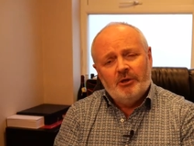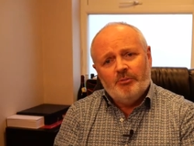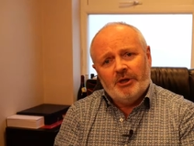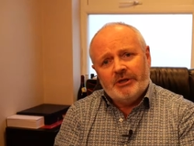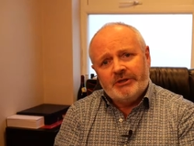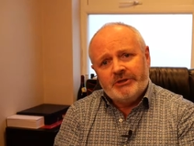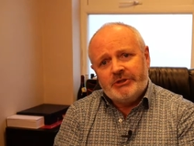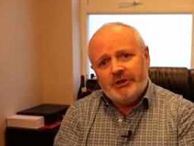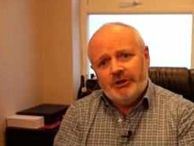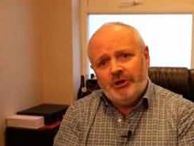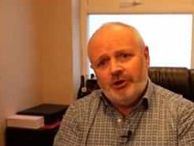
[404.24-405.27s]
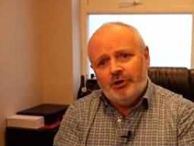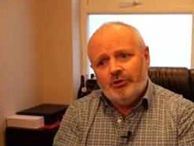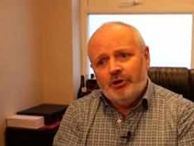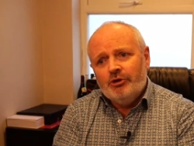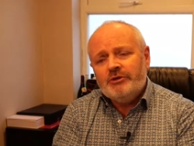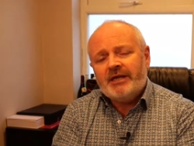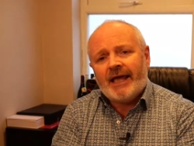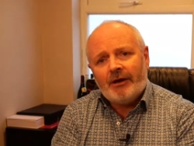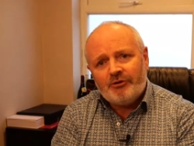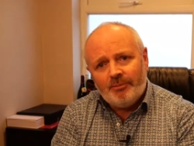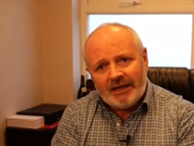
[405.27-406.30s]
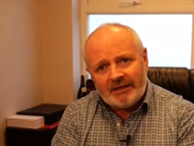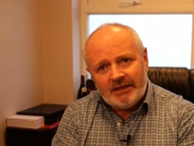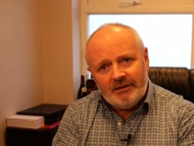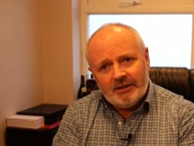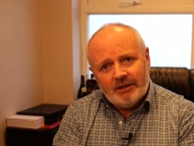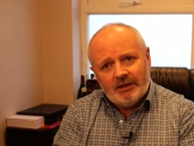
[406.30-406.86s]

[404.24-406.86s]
because you lose accountability.